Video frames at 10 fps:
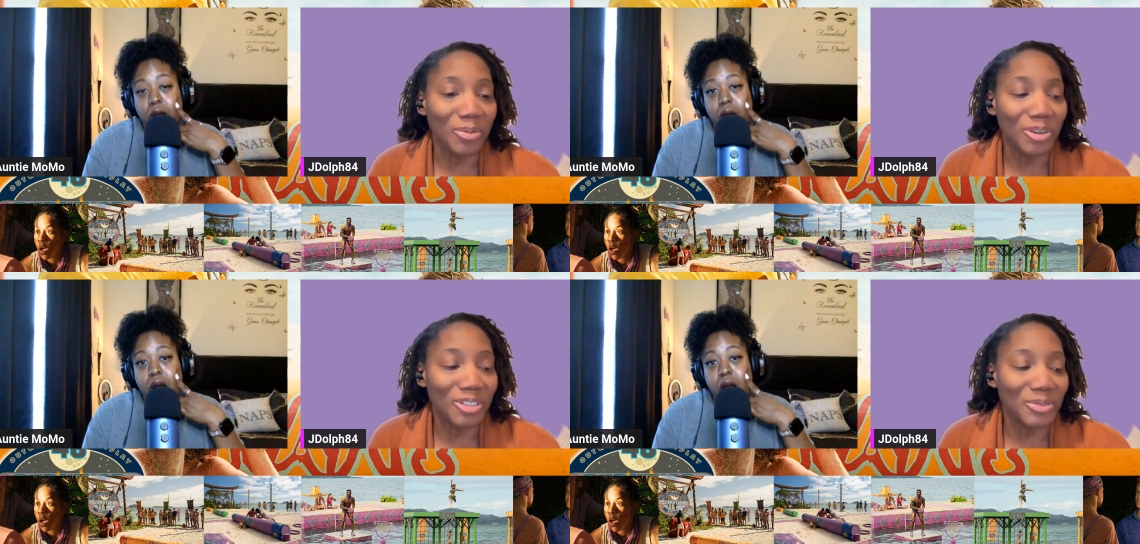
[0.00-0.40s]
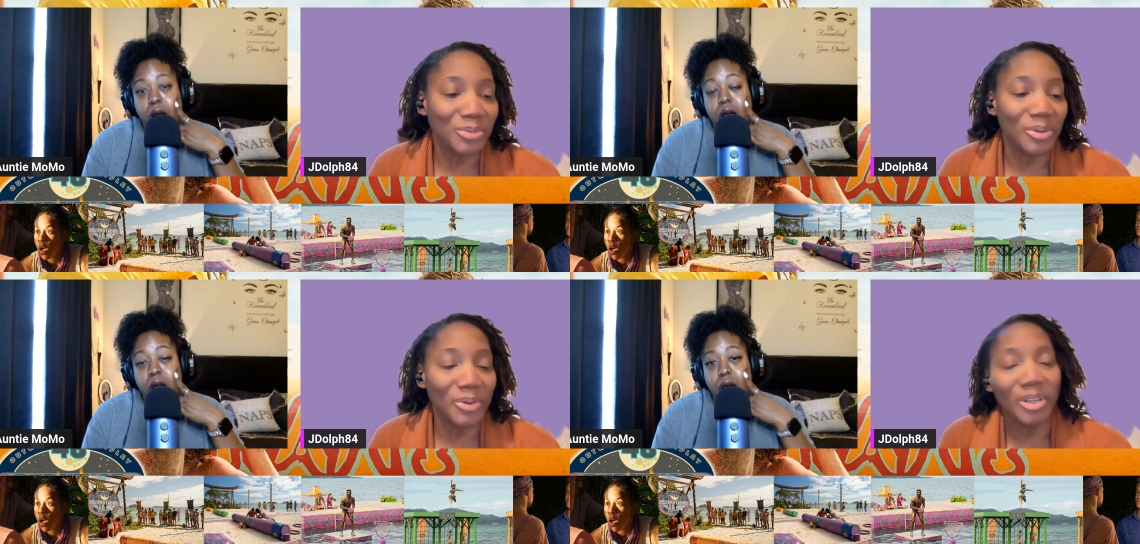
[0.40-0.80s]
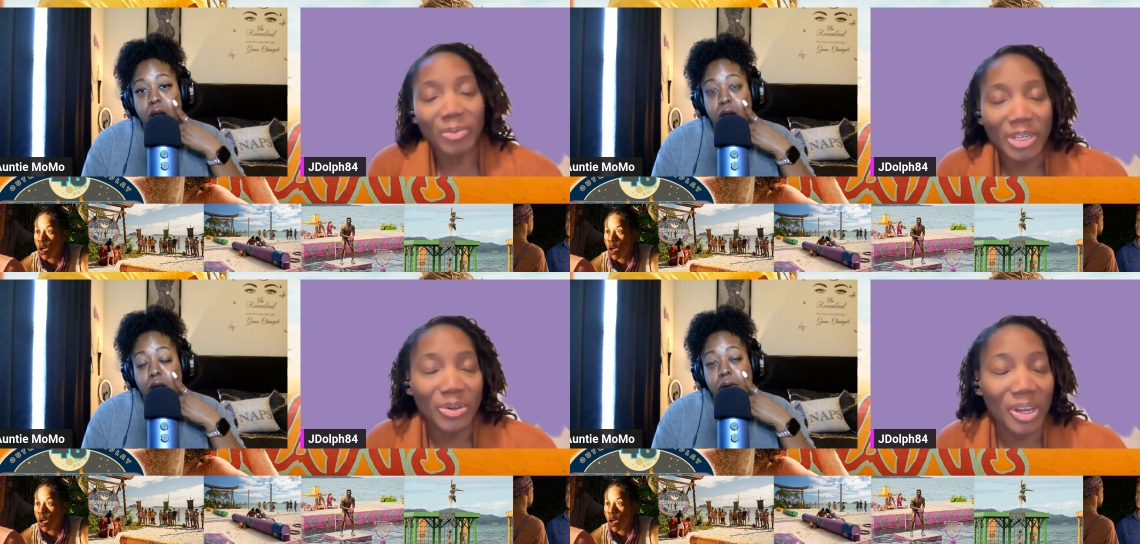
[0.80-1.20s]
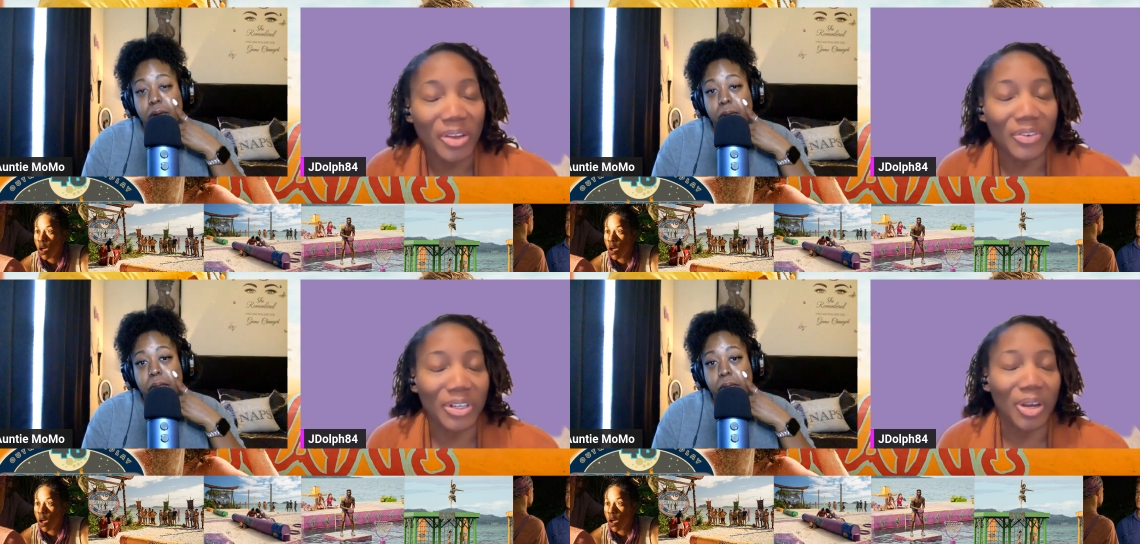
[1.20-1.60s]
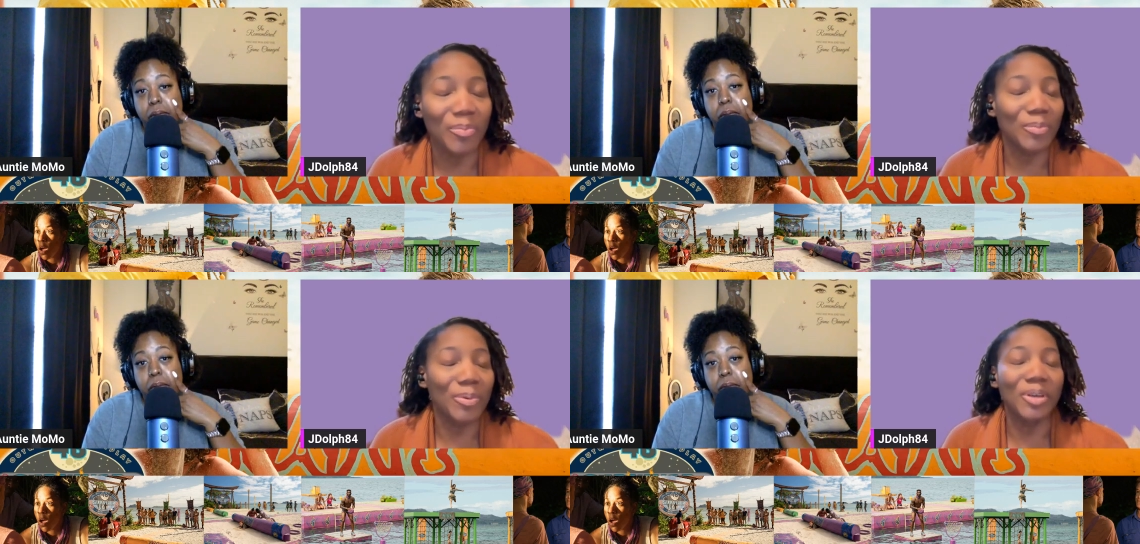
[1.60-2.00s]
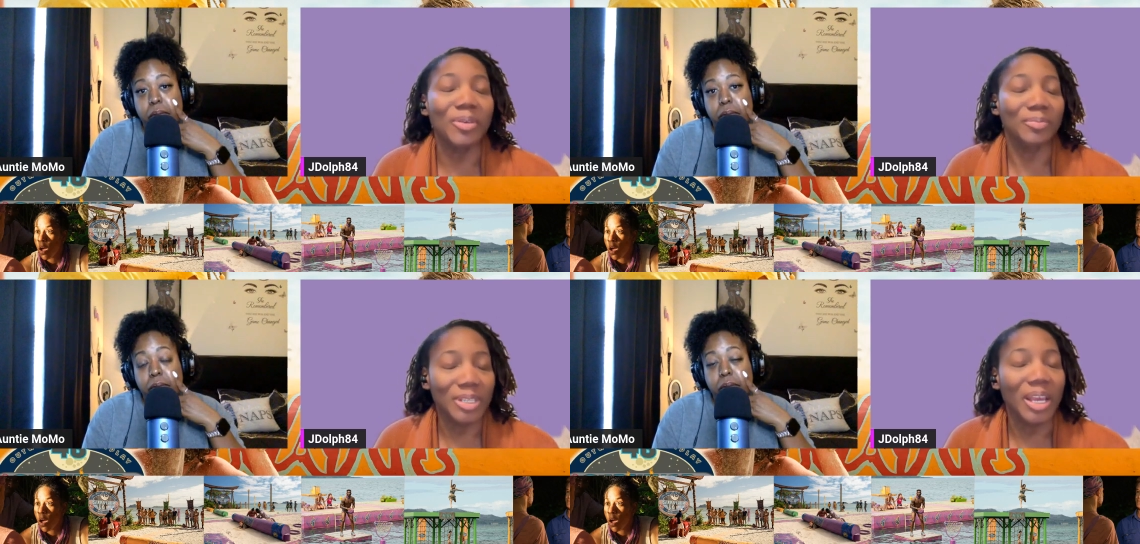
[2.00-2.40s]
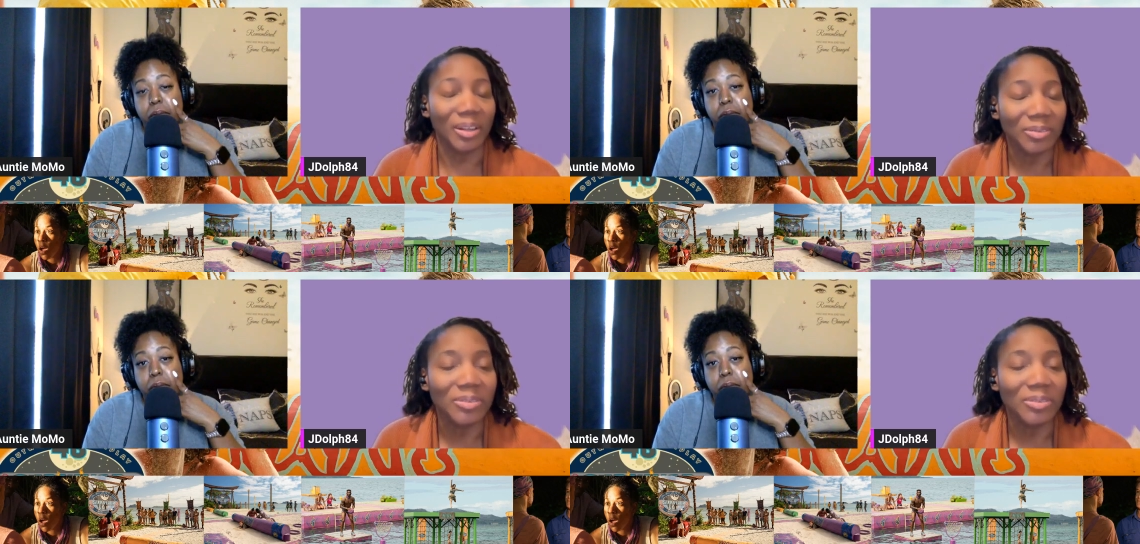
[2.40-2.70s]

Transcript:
Speaker 1: one. Um, we do have a couple, but yeah.